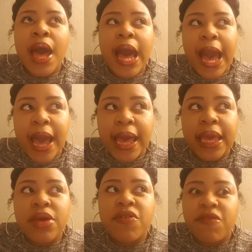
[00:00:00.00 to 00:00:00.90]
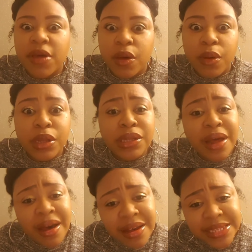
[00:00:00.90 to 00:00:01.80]
I felt
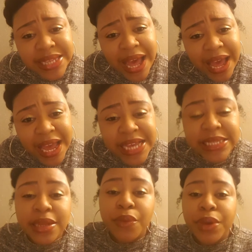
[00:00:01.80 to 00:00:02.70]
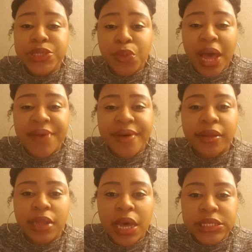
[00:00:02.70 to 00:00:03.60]
lost, guys. And the reason why I
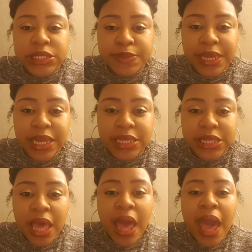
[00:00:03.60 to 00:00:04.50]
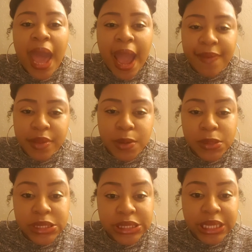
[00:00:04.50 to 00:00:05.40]
felt lost is because after
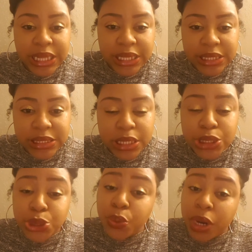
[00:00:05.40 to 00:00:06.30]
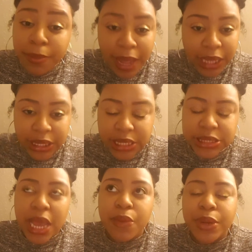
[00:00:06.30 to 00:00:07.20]
doing this cleanse, during my
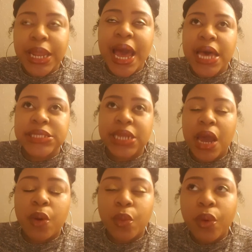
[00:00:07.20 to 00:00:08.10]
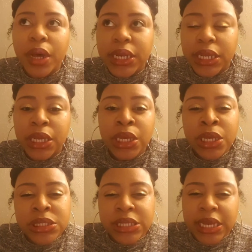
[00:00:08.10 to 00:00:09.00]
cleanse, I realized that I wanted
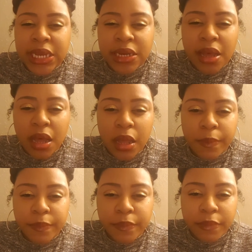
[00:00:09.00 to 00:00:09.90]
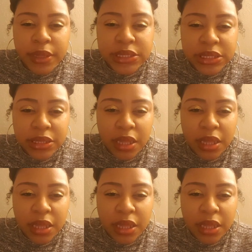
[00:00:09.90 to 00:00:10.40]
to eat as